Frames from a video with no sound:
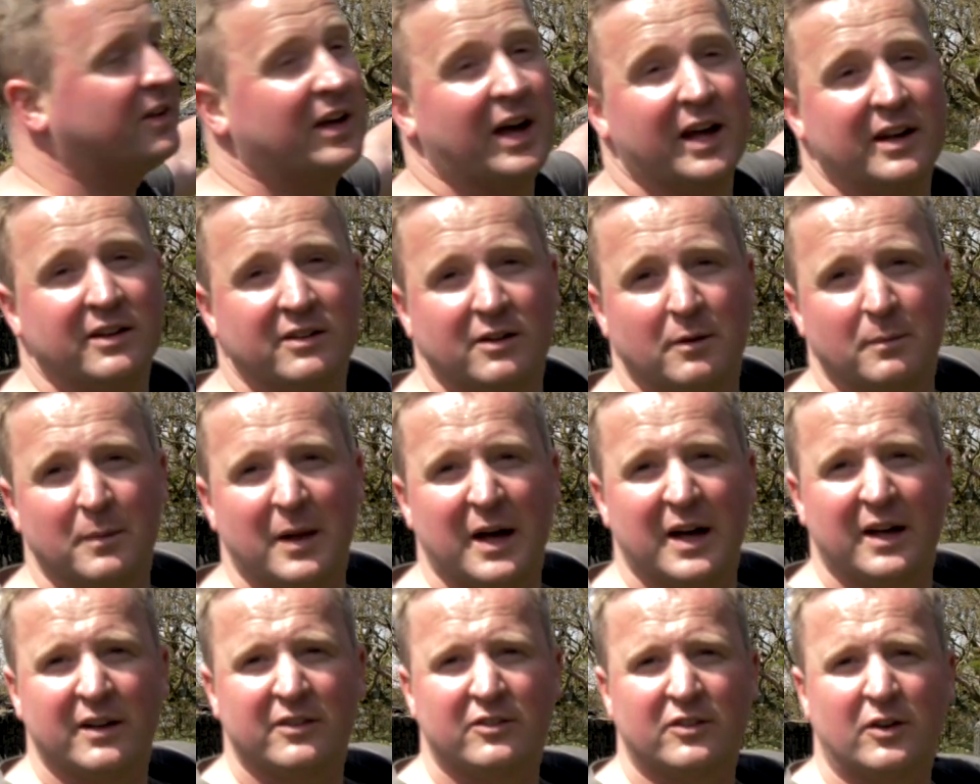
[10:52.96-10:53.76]
the end up
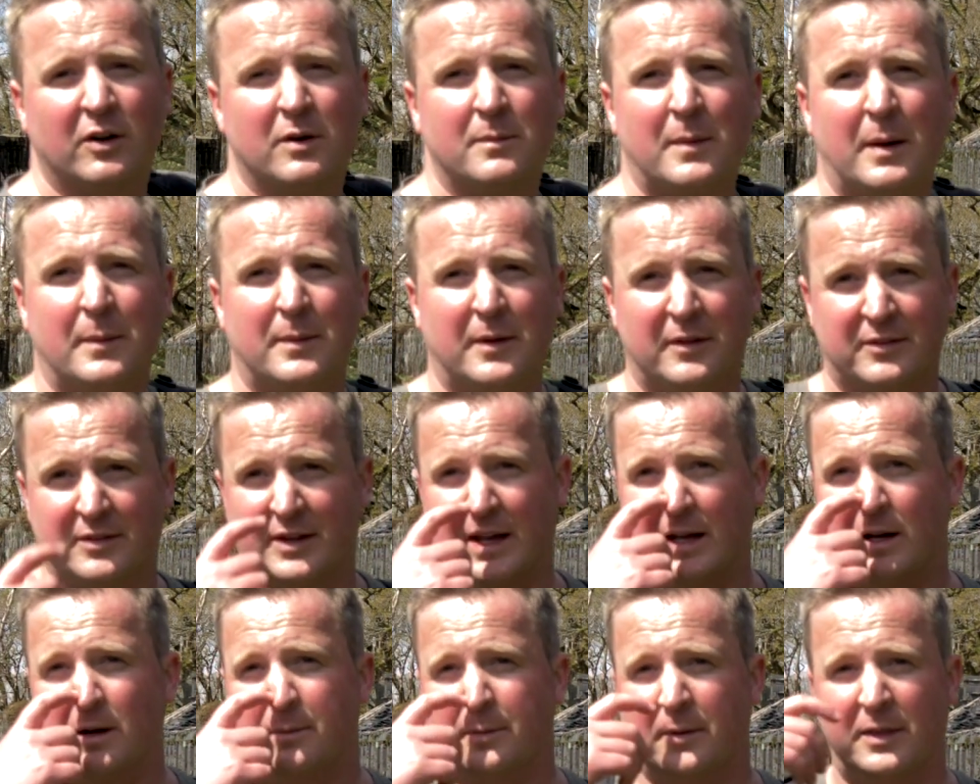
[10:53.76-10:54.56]
there, so I might be able to
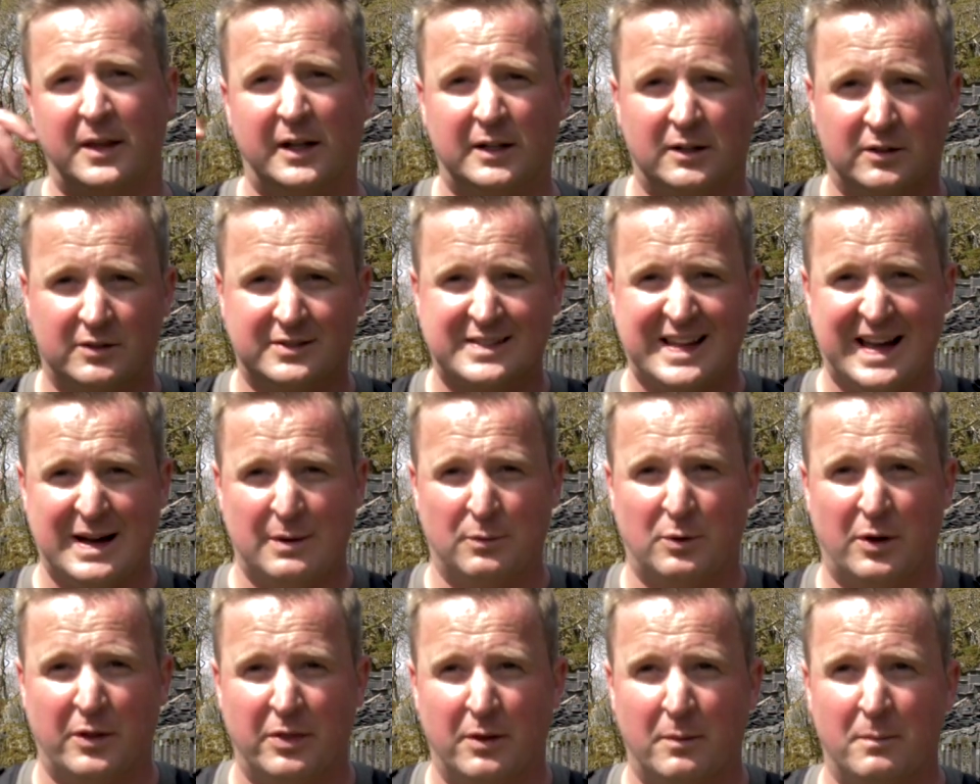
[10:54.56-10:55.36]
get up and then look
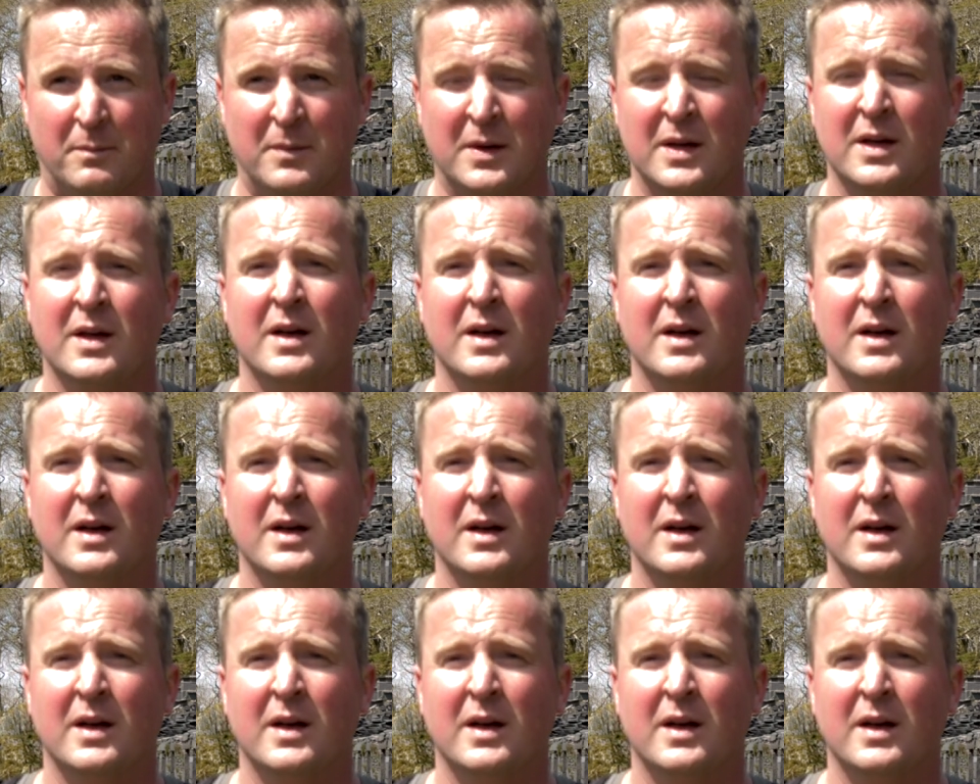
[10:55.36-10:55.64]
down on them.